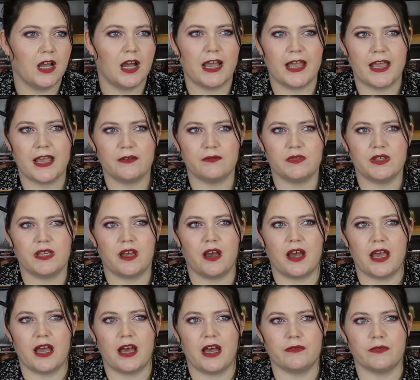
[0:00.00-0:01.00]
have the
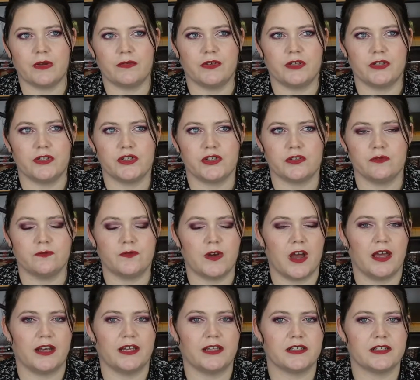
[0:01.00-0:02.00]
I Heart Revolution
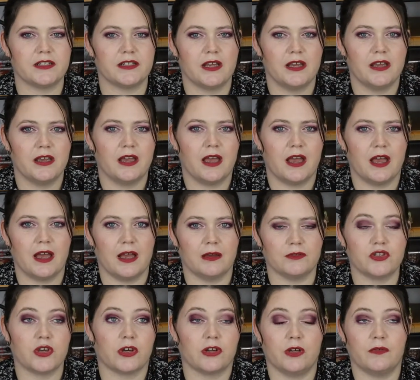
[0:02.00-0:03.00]
Violet,
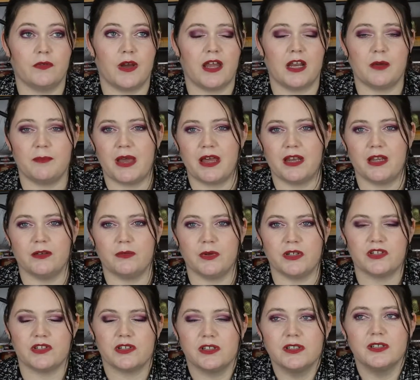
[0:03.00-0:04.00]
Chocolate Violet palette,
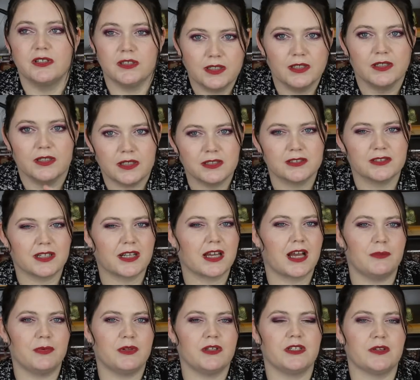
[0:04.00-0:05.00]
which it's got a
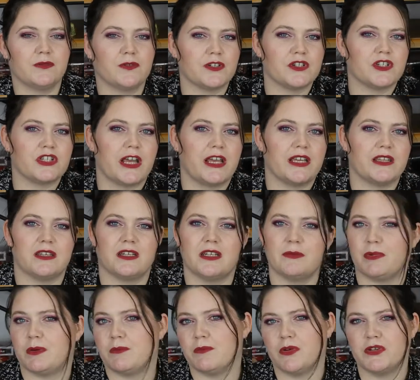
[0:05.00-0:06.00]
couple of different shades in
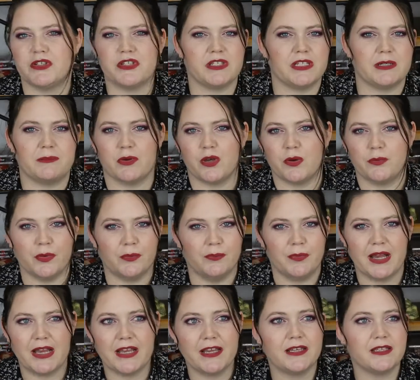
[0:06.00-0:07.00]
it, but mostly purple
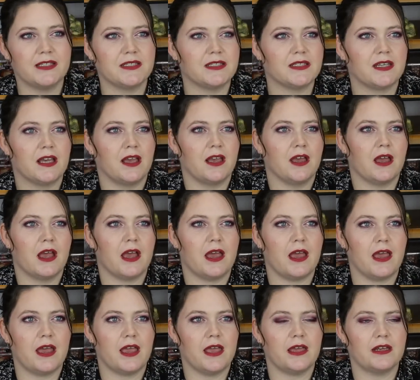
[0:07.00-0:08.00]
based.
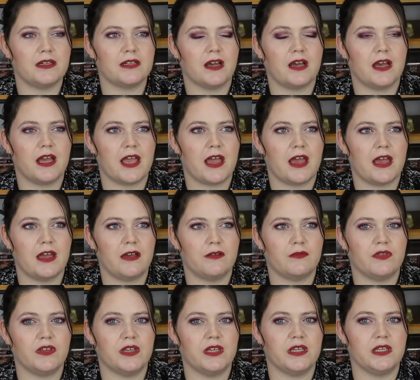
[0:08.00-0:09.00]
And I
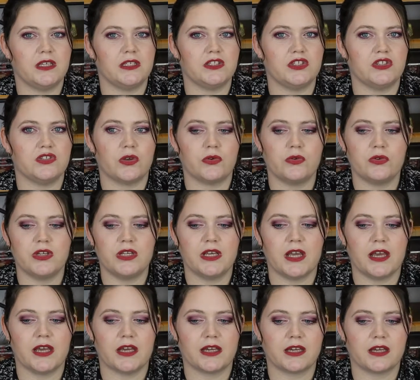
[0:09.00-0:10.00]
have the
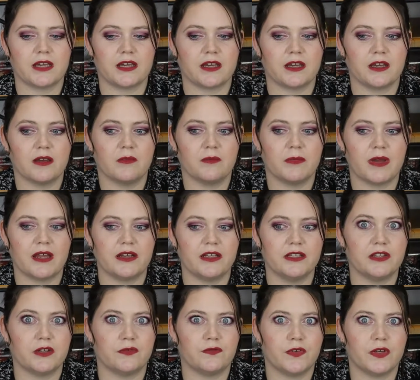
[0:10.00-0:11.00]
Zodiac
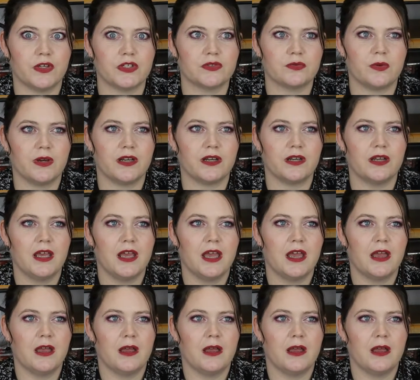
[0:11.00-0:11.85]
palette, the first one,